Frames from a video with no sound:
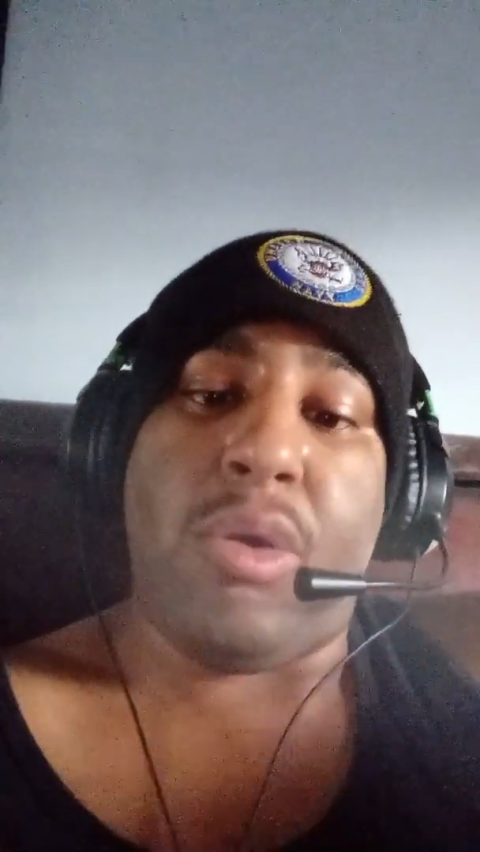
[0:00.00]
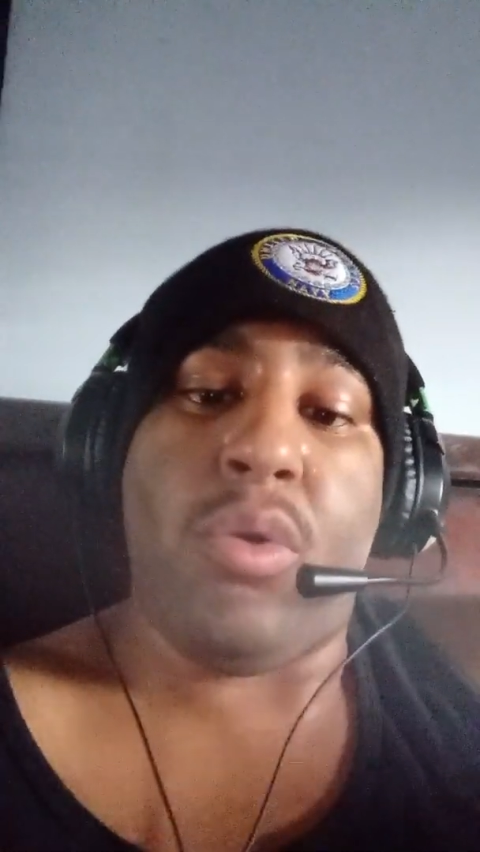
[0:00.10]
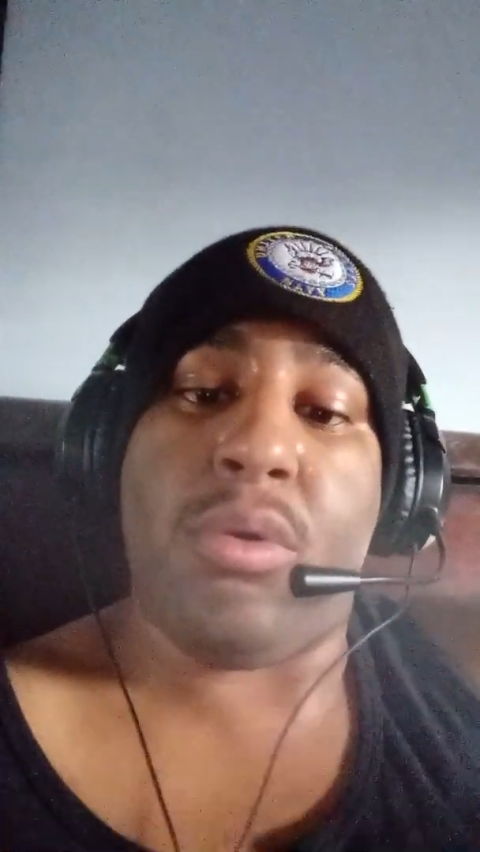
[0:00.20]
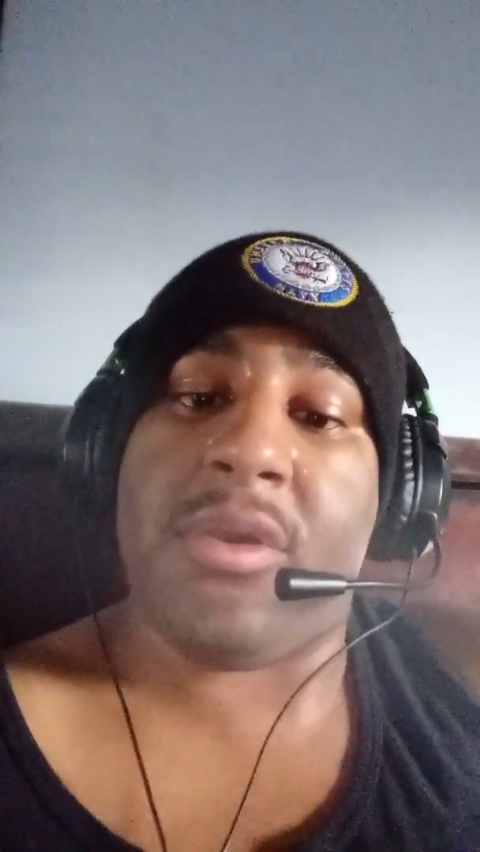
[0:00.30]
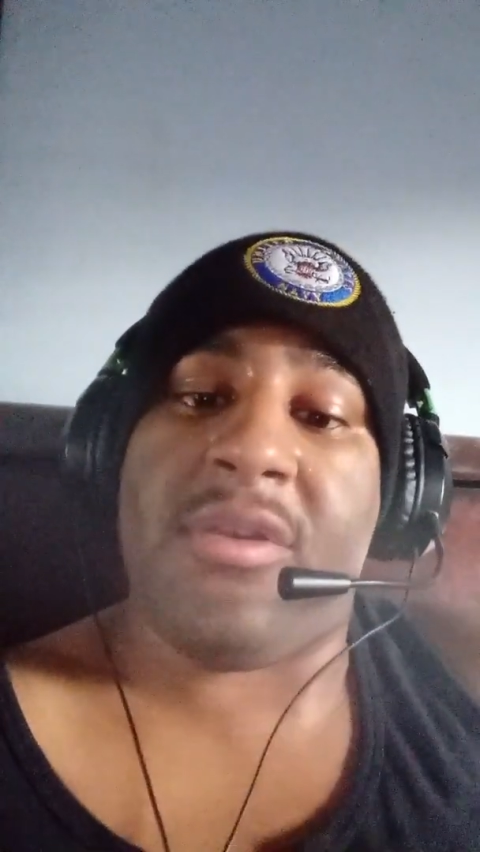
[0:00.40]

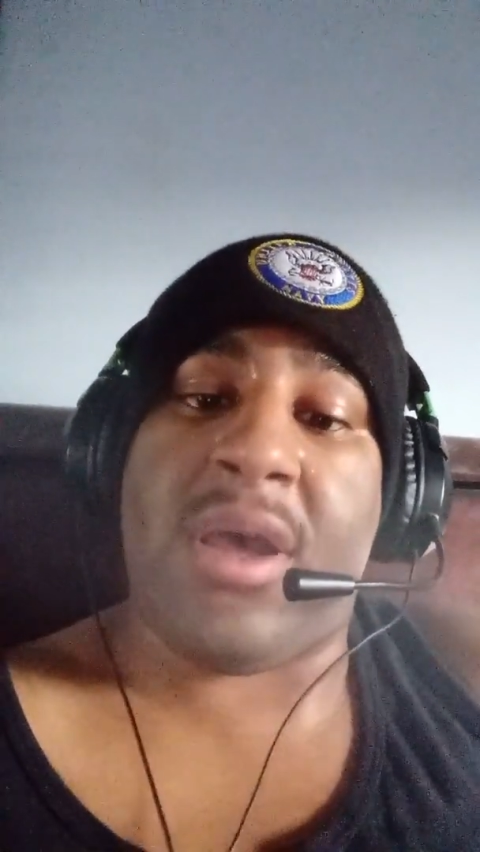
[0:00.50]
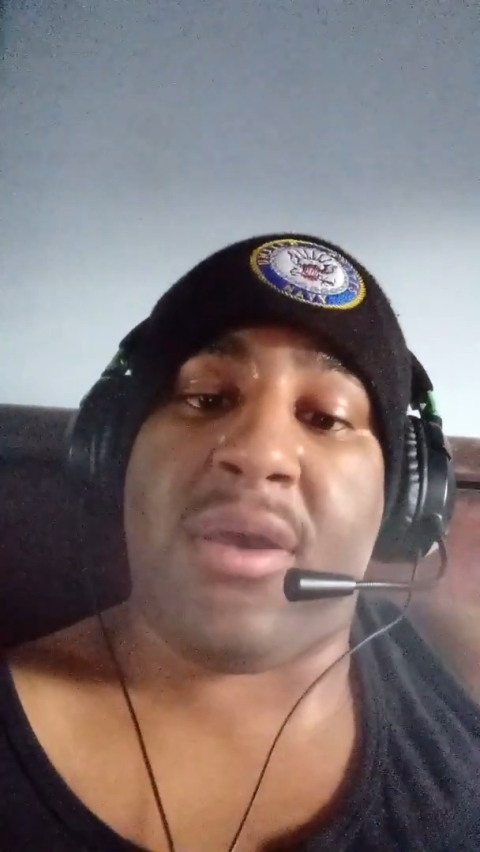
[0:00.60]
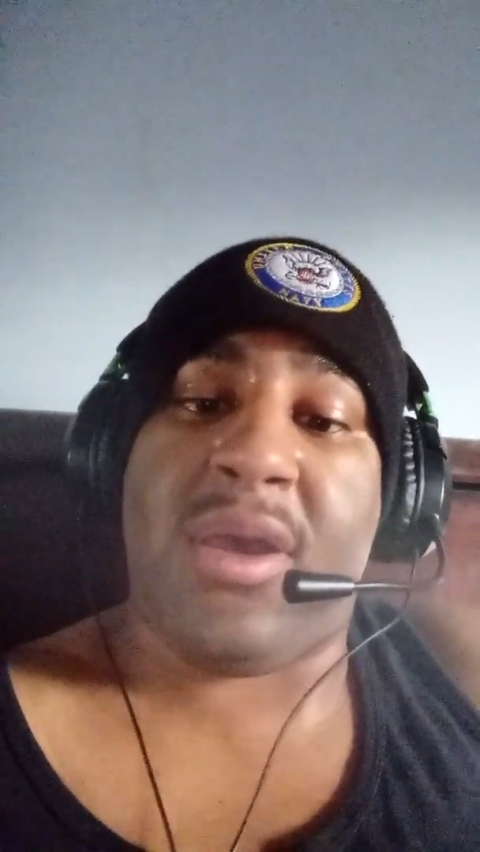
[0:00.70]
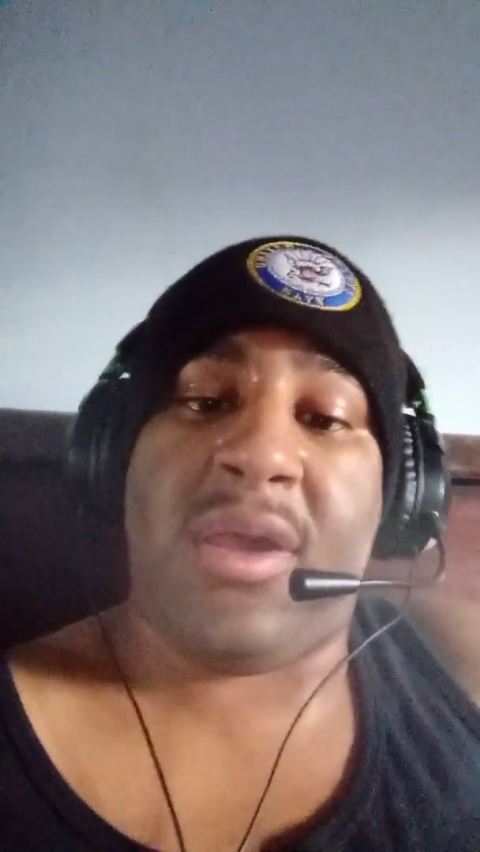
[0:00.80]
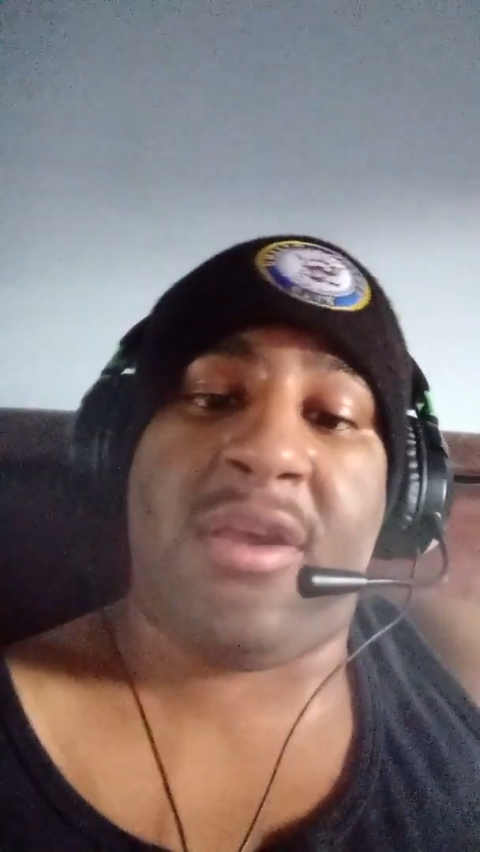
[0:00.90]
Owen's not
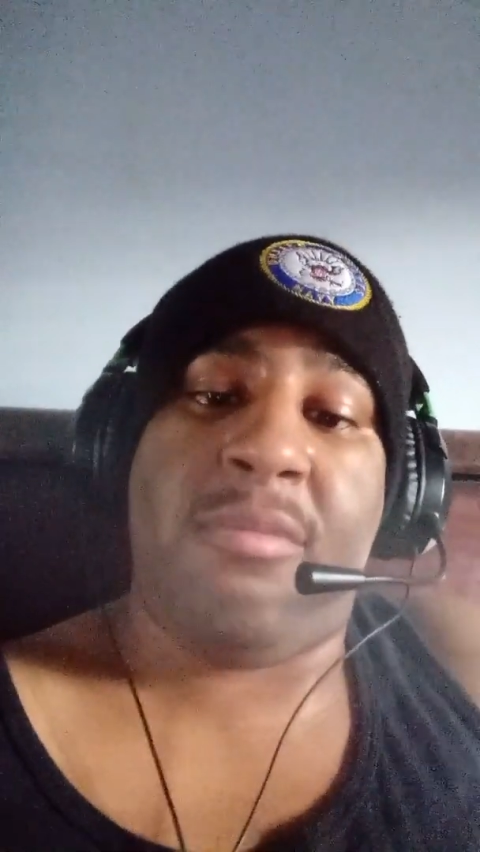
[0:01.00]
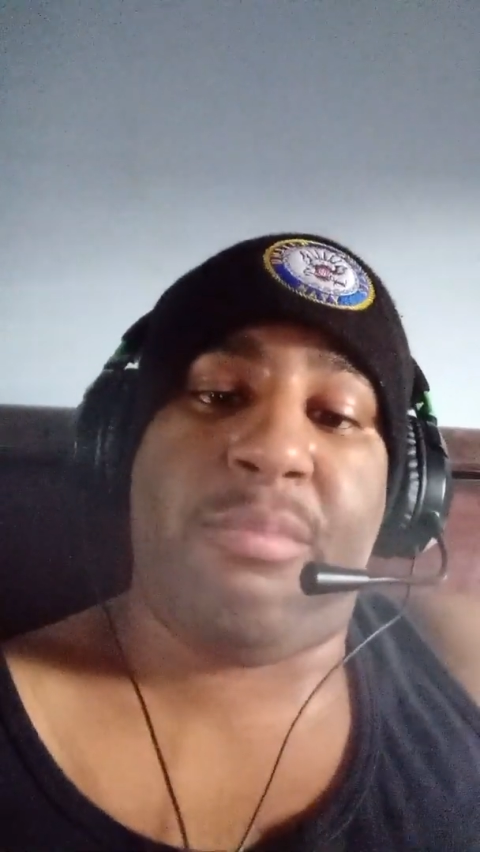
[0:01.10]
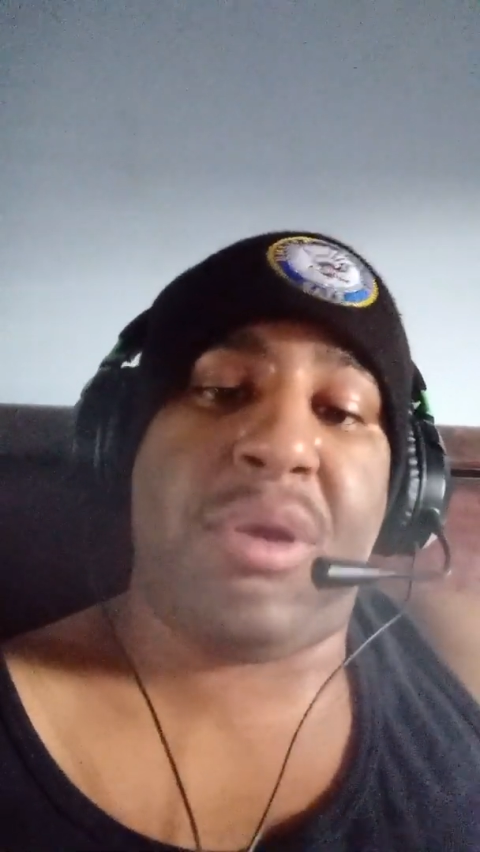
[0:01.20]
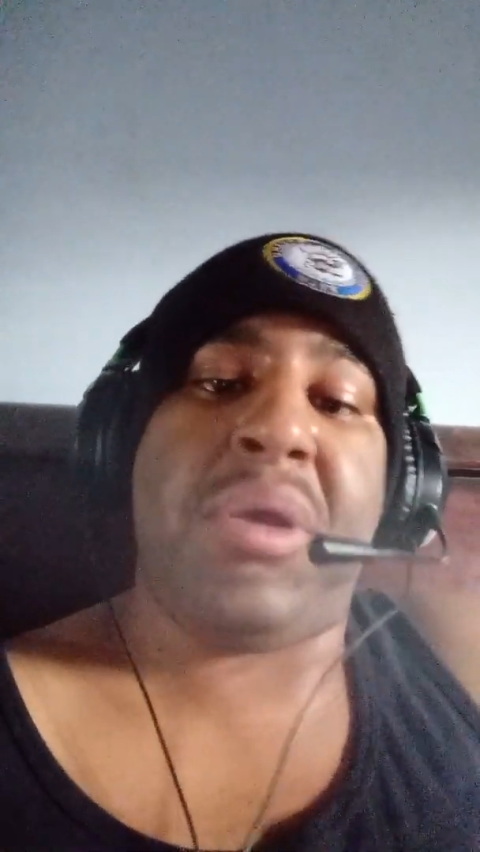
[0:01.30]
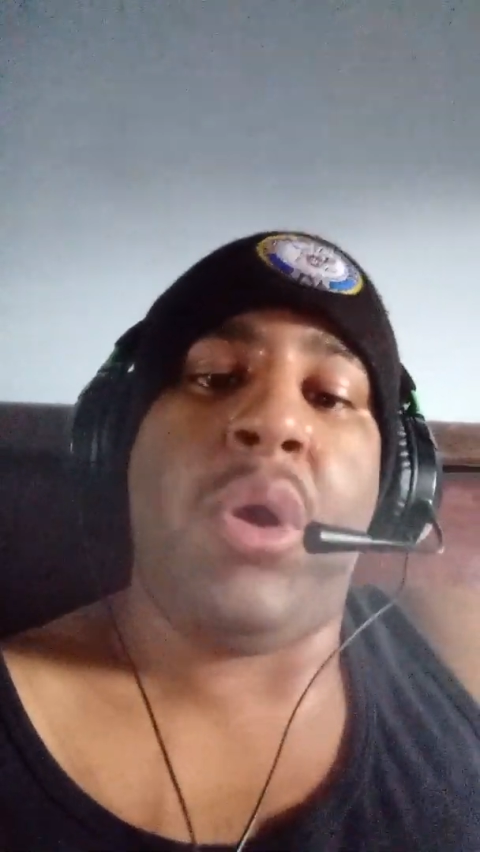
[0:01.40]
in it,
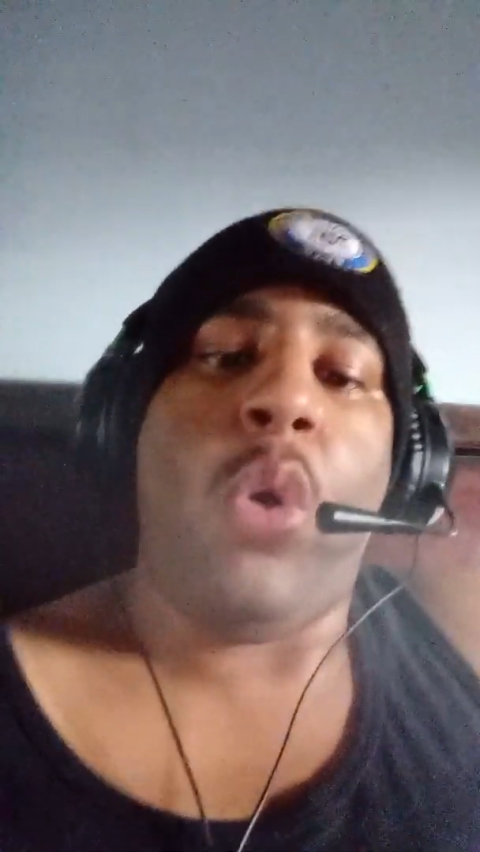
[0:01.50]
but